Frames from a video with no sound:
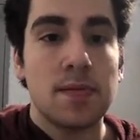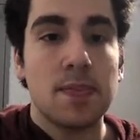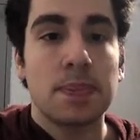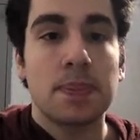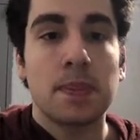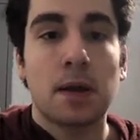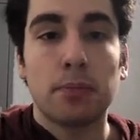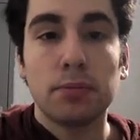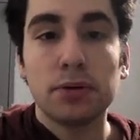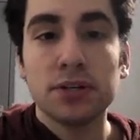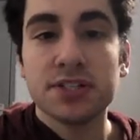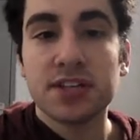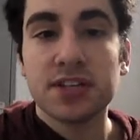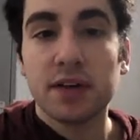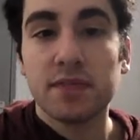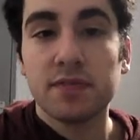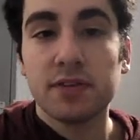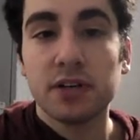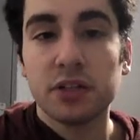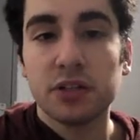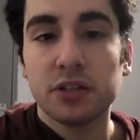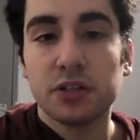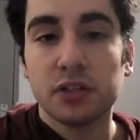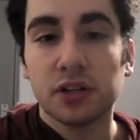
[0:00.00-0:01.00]
Number
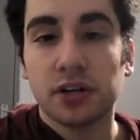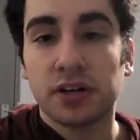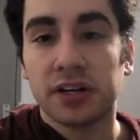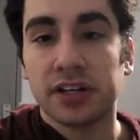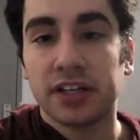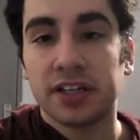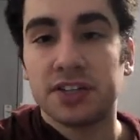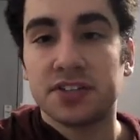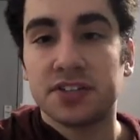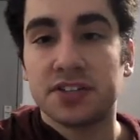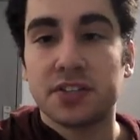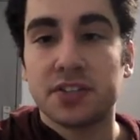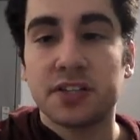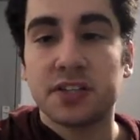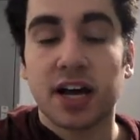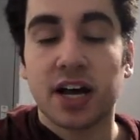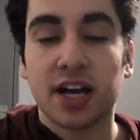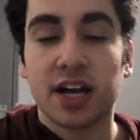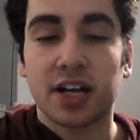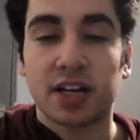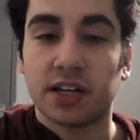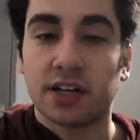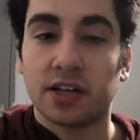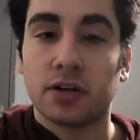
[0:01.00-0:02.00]
730,
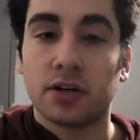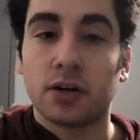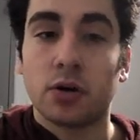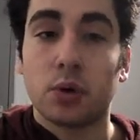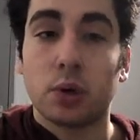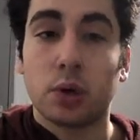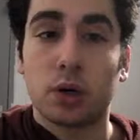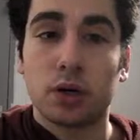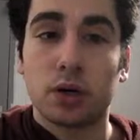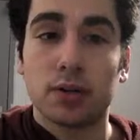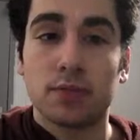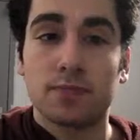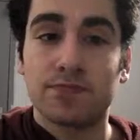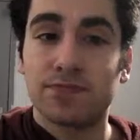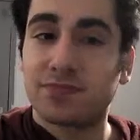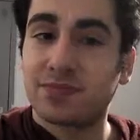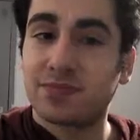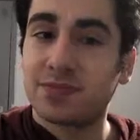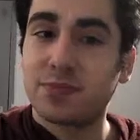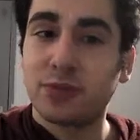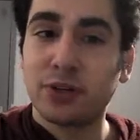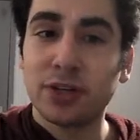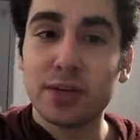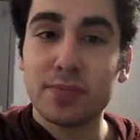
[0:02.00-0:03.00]
Society.
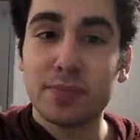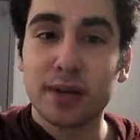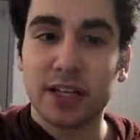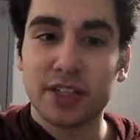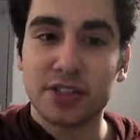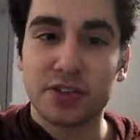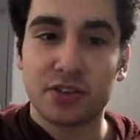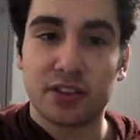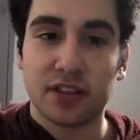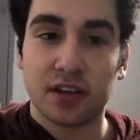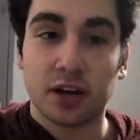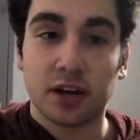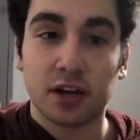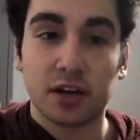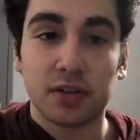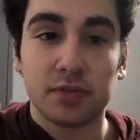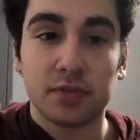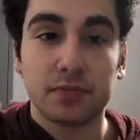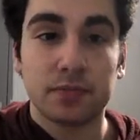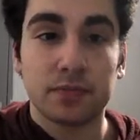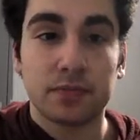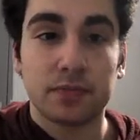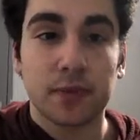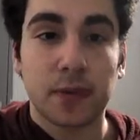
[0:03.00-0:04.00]
Really makes you think.
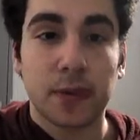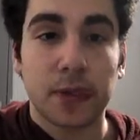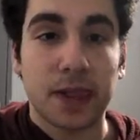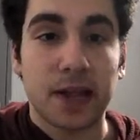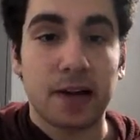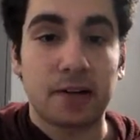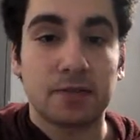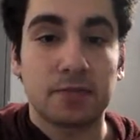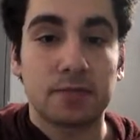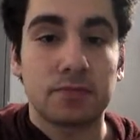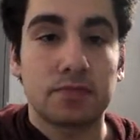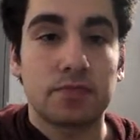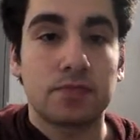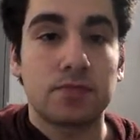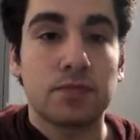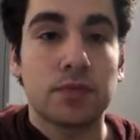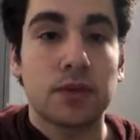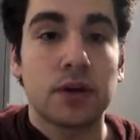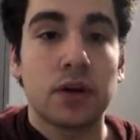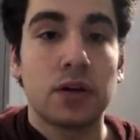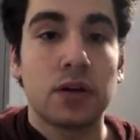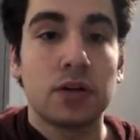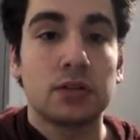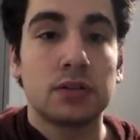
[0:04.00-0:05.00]

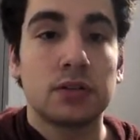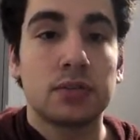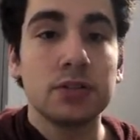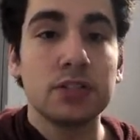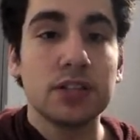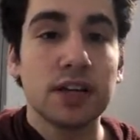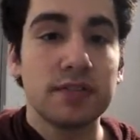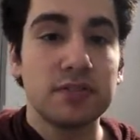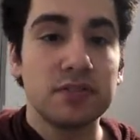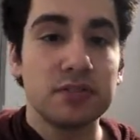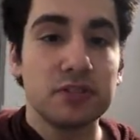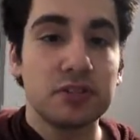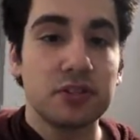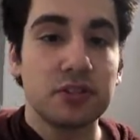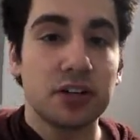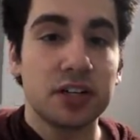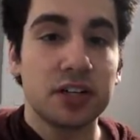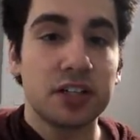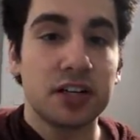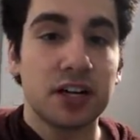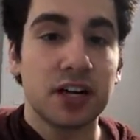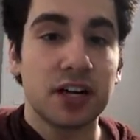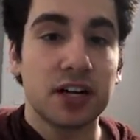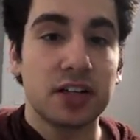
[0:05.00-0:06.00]
Number
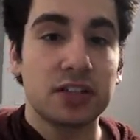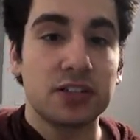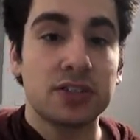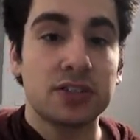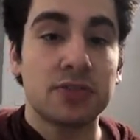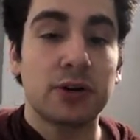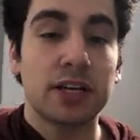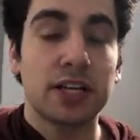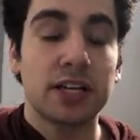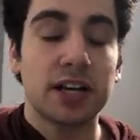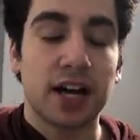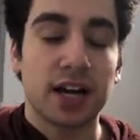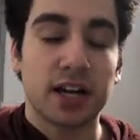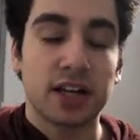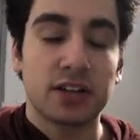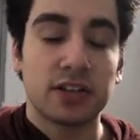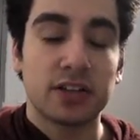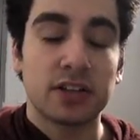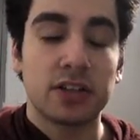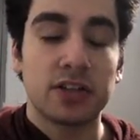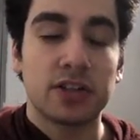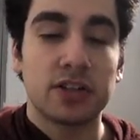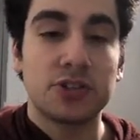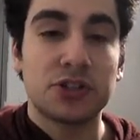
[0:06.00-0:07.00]
739, 29,
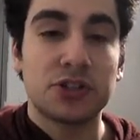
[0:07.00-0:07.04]
The